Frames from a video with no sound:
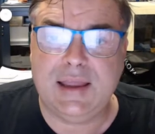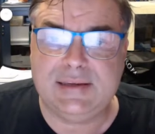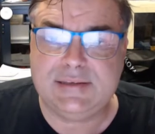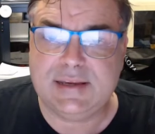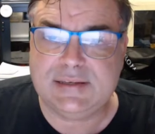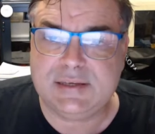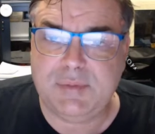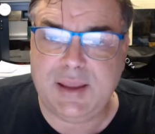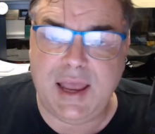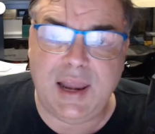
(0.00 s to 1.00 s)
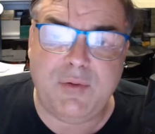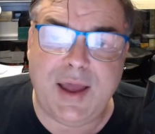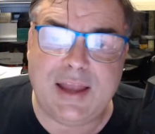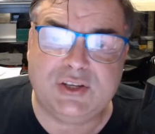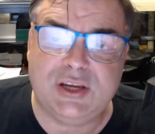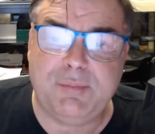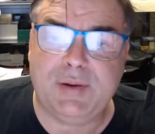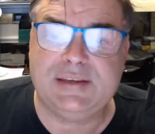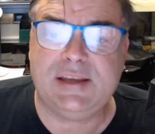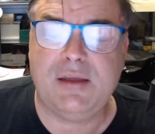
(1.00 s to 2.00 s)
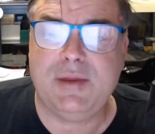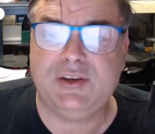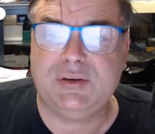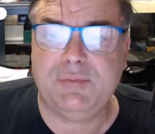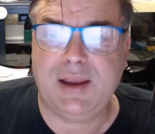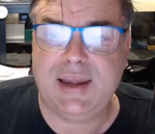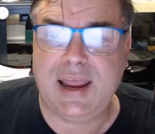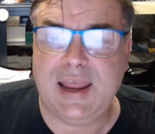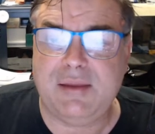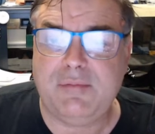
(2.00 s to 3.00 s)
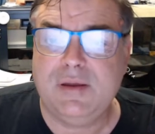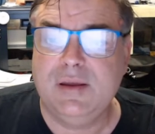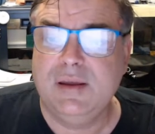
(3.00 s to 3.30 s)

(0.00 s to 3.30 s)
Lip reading: He says to me, "Hello, Archie. Please don't mention my name.